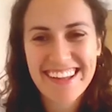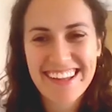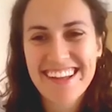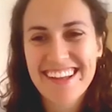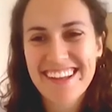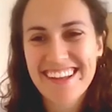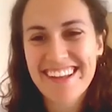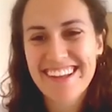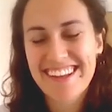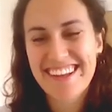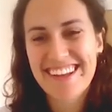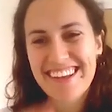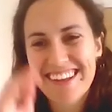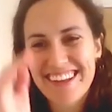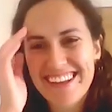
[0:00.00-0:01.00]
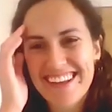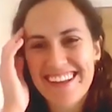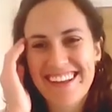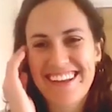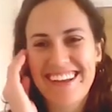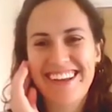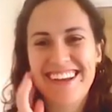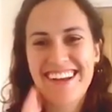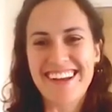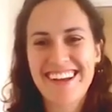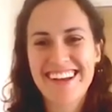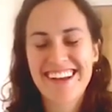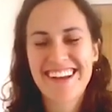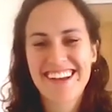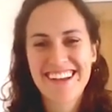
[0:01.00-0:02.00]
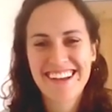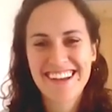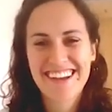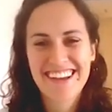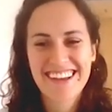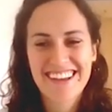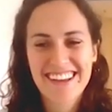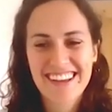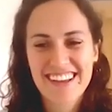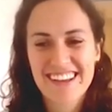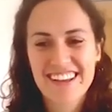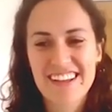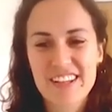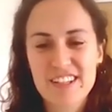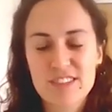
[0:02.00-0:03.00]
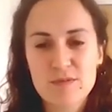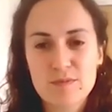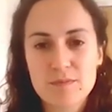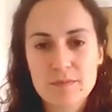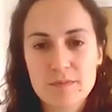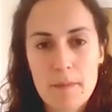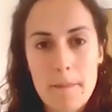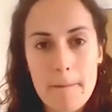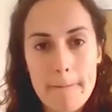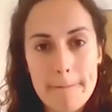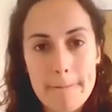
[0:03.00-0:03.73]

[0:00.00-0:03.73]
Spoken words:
The person shown says nothing.